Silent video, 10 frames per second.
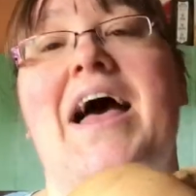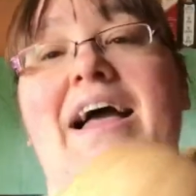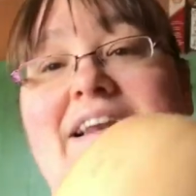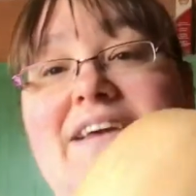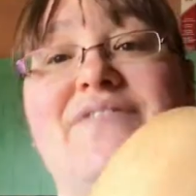
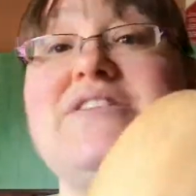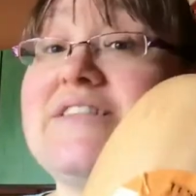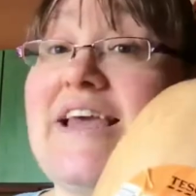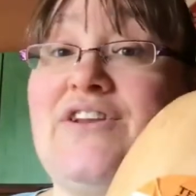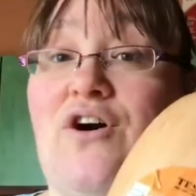I leave the
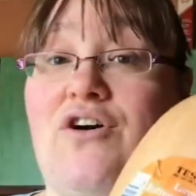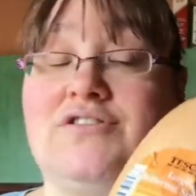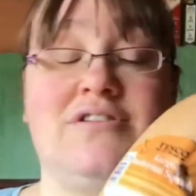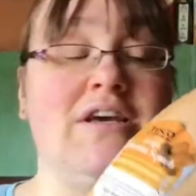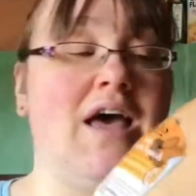skin
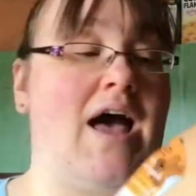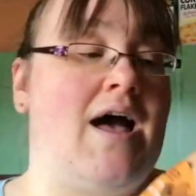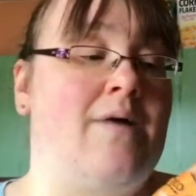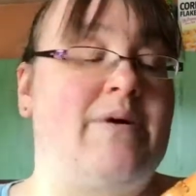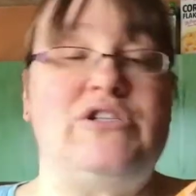on.
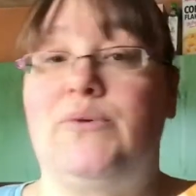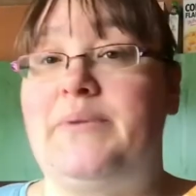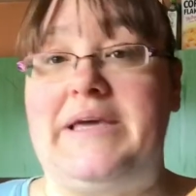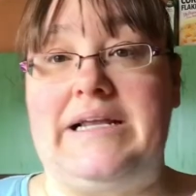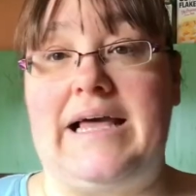I don't
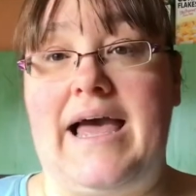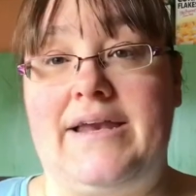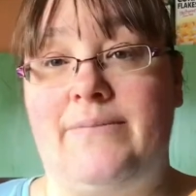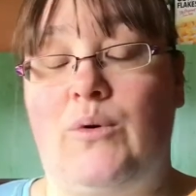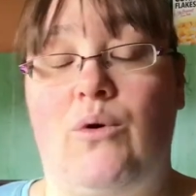peel it
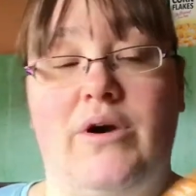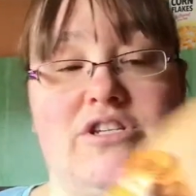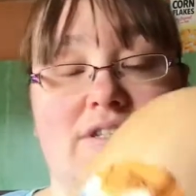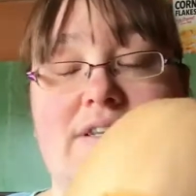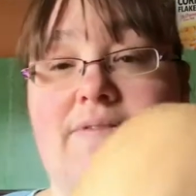anymore. I
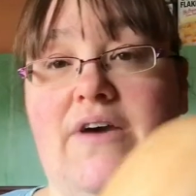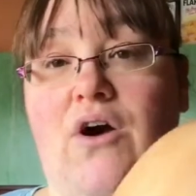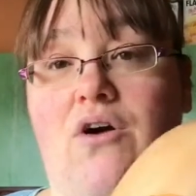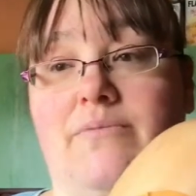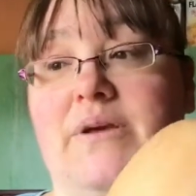just leave it
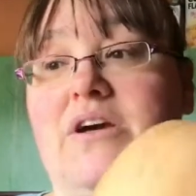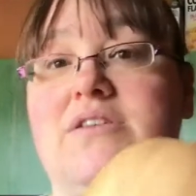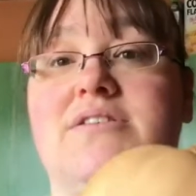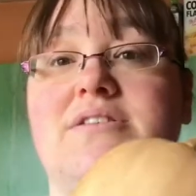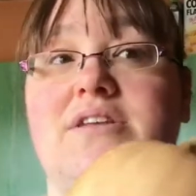on
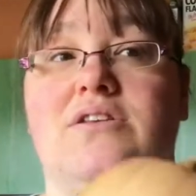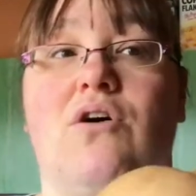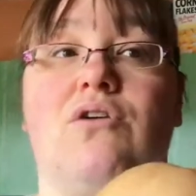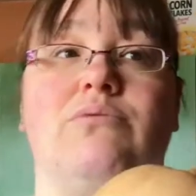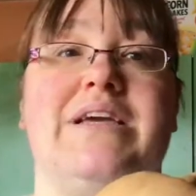because
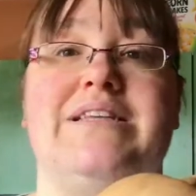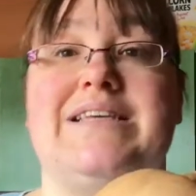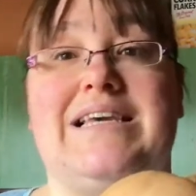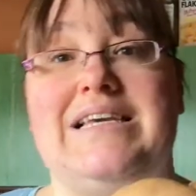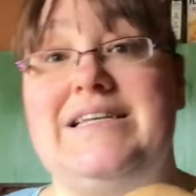not only is
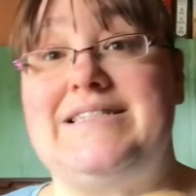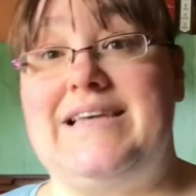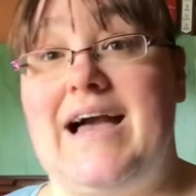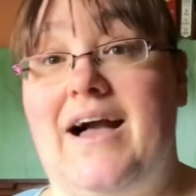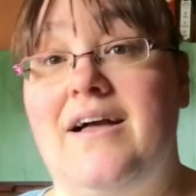it
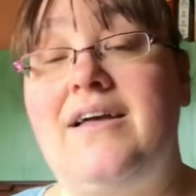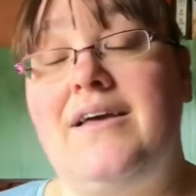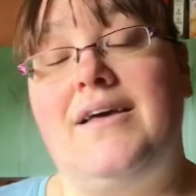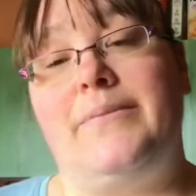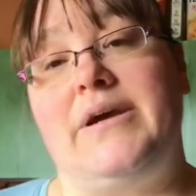easier,
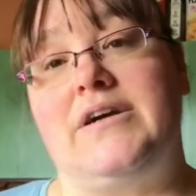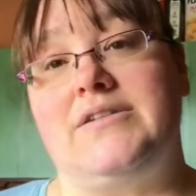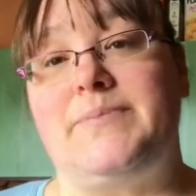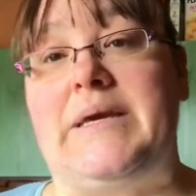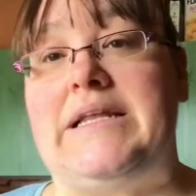
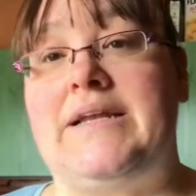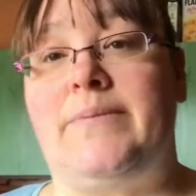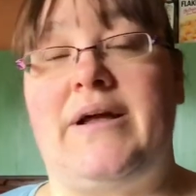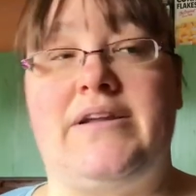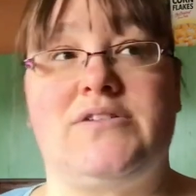because peeling a
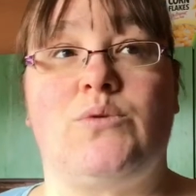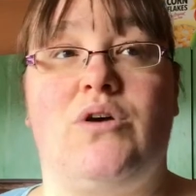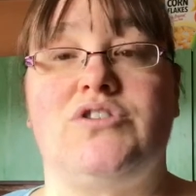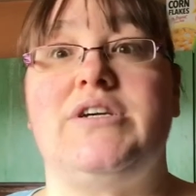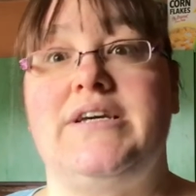butternut
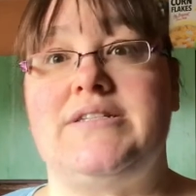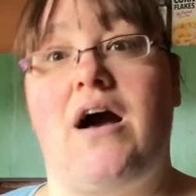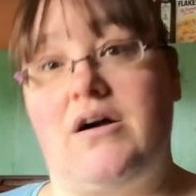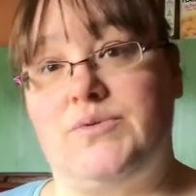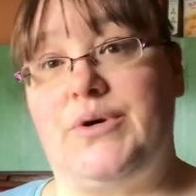squash is
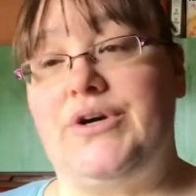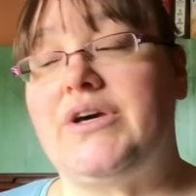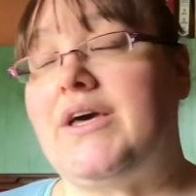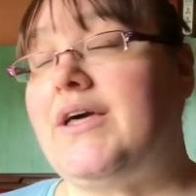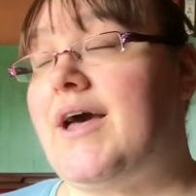hard work,